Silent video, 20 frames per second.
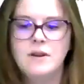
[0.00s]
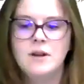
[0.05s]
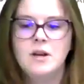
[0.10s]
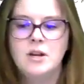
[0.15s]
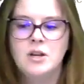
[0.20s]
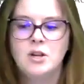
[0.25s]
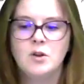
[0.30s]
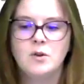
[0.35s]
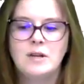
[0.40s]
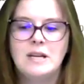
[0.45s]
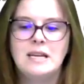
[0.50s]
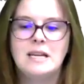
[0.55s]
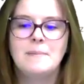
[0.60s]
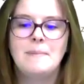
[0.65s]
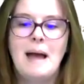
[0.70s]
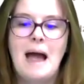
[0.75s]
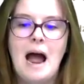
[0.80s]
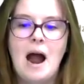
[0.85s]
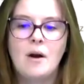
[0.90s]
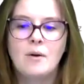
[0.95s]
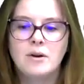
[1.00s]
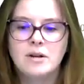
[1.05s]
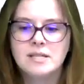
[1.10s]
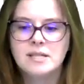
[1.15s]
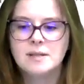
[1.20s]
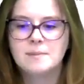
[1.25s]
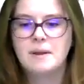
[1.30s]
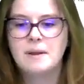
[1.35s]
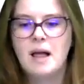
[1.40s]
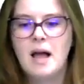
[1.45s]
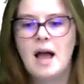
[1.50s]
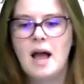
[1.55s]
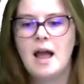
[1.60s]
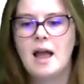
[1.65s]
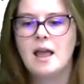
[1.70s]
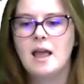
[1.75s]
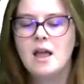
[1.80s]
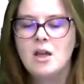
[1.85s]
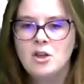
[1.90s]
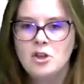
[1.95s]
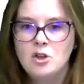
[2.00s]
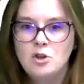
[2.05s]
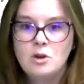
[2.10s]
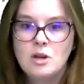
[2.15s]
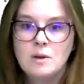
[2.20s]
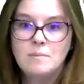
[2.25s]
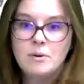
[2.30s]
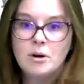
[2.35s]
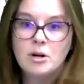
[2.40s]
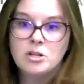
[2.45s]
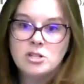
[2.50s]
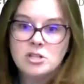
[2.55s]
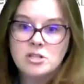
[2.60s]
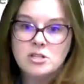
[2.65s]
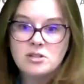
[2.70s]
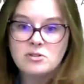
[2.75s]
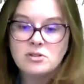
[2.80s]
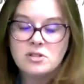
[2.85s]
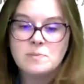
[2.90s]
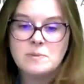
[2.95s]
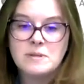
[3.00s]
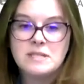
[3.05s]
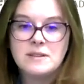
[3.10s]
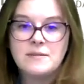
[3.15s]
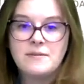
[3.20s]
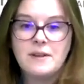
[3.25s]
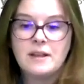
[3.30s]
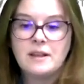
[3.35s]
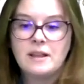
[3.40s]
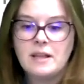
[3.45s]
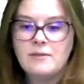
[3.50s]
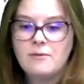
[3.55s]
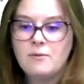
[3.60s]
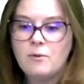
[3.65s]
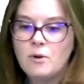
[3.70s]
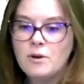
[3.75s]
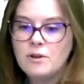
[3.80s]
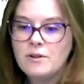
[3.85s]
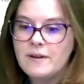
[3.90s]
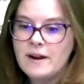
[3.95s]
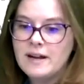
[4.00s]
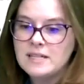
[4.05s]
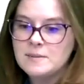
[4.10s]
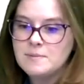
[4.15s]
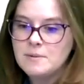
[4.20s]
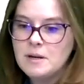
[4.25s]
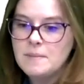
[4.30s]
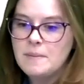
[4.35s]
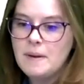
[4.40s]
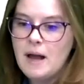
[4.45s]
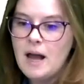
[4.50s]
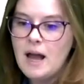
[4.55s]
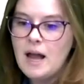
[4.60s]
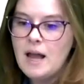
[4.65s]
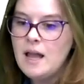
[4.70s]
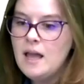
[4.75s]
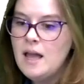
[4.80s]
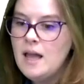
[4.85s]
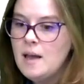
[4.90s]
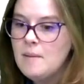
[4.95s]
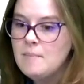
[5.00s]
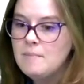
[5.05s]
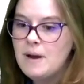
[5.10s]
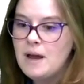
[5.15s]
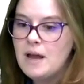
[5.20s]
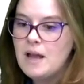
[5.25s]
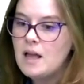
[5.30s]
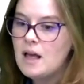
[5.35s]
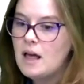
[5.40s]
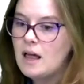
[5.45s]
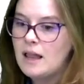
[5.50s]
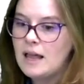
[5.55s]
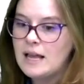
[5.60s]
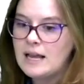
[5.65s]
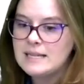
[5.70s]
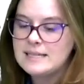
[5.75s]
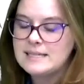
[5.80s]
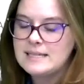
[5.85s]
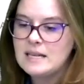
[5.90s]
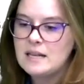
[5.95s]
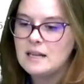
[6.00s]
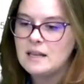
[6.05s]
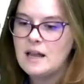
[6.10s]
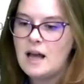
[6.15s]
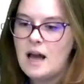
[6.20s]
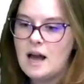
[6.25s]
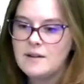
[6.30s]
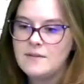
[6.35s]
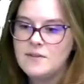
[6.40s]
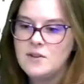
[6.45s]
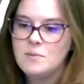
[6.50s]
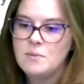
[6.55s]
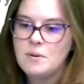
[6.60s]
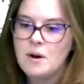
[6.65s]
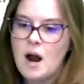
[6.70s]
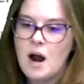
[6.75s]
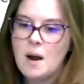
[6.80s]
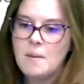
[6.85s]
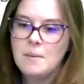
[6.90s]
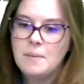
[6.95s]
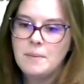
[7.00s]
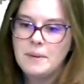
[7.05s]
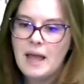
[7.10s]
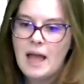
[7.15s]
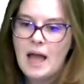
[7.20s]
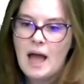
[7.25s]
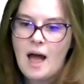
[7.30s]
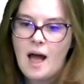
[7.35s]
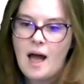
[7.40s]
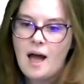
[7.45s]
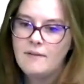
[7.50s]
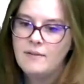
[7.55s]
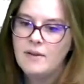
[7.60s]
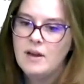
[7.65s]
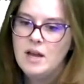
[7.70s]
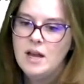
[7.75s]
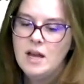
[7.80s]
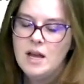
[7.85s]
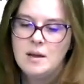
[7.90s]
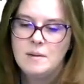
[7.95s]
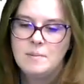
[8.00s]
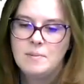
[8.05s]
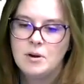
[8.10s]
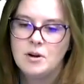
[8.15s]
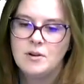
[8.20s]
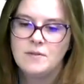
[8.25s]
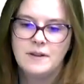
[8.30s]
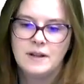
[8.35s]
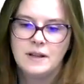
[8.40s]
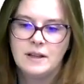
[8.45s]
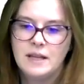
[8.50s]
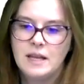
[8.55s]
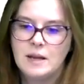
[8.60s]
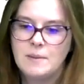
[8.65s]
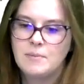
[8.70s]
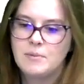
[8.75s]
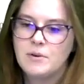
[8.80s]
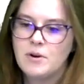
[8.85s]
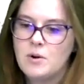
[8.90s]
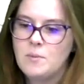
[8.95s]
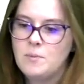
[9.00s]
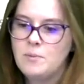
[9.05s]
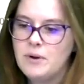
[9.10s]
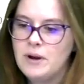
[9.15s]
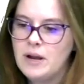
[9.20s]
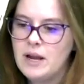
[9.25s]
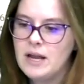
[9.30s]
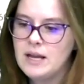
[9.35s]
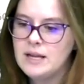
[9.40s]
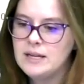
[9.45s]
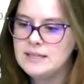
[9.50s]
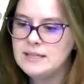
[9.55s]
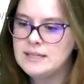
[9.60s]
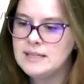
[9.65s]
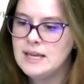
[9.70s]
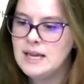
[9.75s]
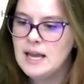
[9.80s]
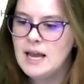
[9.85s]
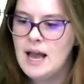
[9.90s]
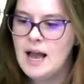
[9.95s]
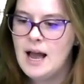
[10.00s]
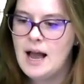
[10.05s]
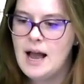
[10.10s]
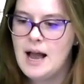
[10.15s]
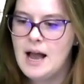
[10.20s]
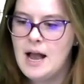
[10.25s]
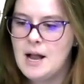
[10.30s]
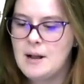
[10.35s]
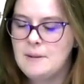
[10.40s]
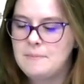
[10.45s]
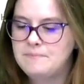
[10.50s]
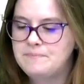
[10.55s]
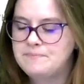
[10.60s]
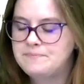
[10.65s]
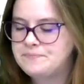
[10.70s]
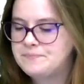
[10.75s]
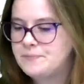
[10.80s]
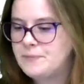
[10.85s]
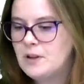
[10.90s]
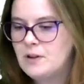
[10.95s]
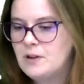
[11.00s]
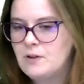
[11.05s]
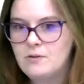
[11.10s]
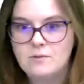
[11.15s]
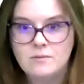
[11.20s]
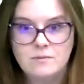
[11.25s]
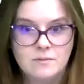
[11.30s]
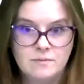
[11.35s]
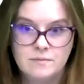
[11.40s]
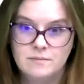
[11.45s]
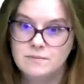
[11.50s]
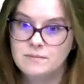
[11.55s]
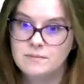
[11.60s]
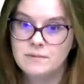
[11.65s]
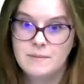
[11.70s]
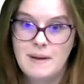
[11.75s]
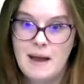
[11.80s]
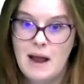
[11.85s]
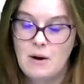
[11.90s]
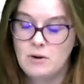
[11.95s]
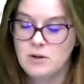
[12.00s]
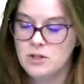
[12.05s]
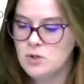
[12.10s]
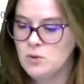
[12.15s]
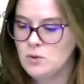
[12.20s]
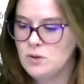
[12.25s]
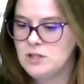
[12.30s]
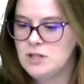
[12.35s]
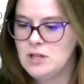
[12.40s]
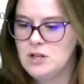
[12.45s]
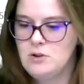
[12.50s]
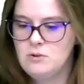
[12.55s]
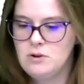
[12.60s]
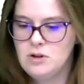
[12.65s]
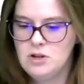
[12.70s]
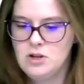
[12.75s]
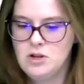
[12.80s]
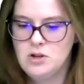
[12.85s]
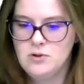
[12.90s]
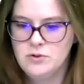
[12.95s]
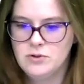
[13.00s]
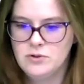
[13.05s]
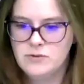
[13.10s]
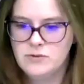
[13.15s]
You'll need a power supply. You can purchase those specifically for the Raspberry Pi, but like I said, a lot of you probably have a perfectly appropriate power source that you could use for